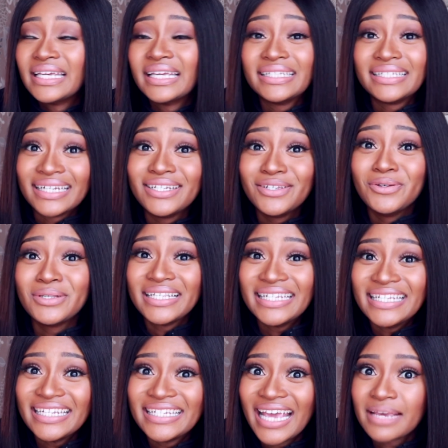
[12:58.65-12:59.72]
Did
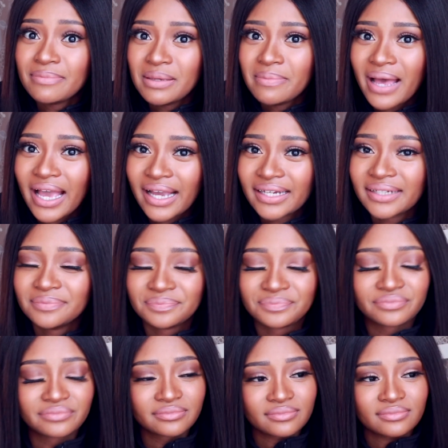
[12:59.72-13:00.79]
UCT take me back?
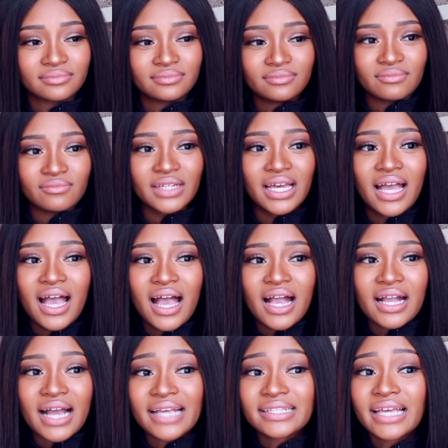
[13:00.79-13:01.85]

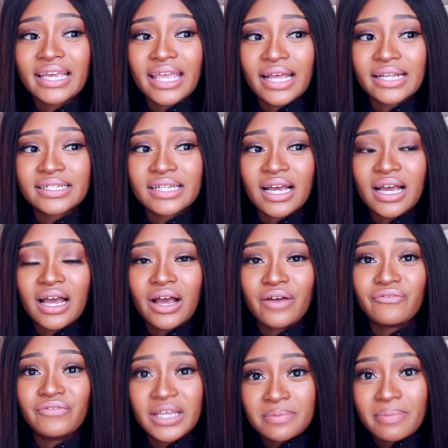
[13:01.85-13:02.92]
Guys, I get
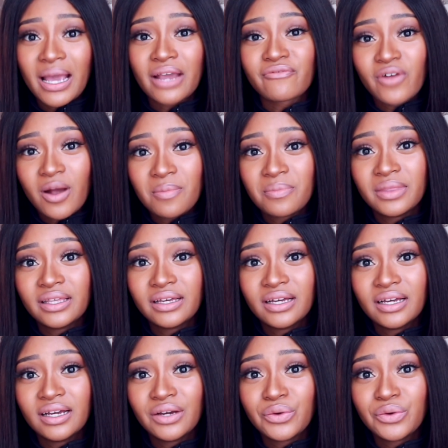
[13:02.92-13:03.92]
feedback from the